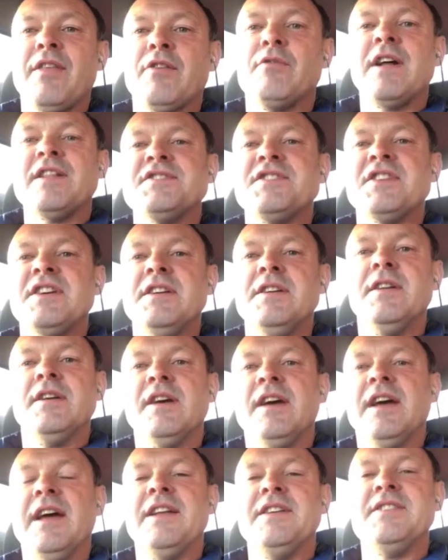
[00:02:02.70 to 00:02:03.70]
runs it,
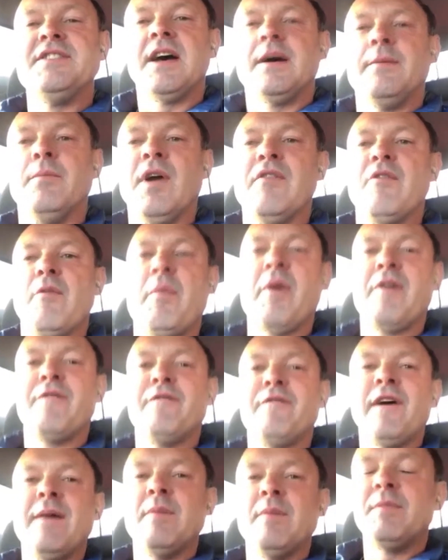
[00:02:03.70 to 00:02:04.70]
and we have a big
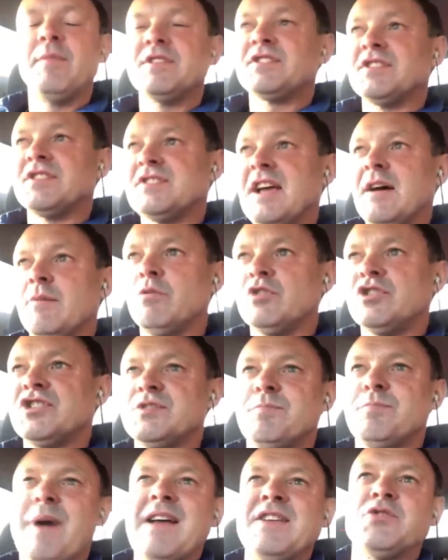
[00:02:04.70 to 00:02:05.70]
family business now, which
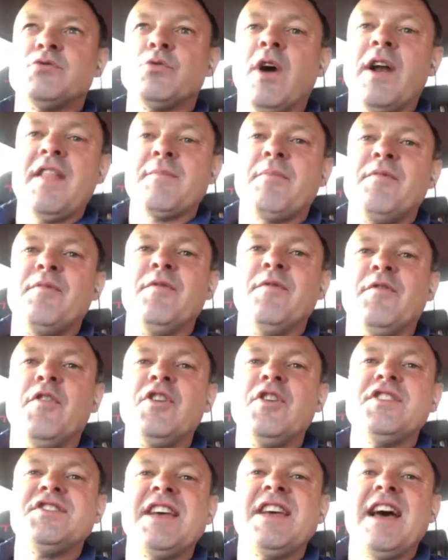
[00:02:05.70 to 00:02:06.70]
is based right at
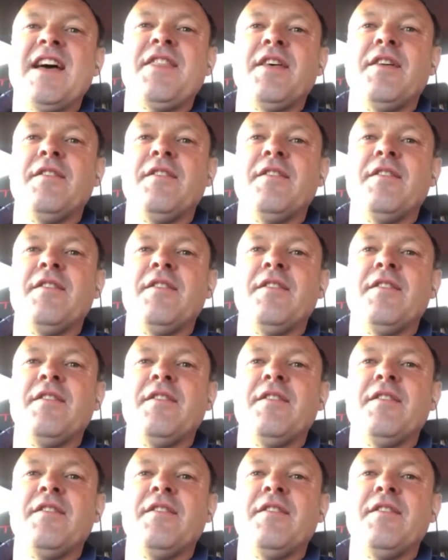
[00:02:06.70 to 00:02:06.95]
very south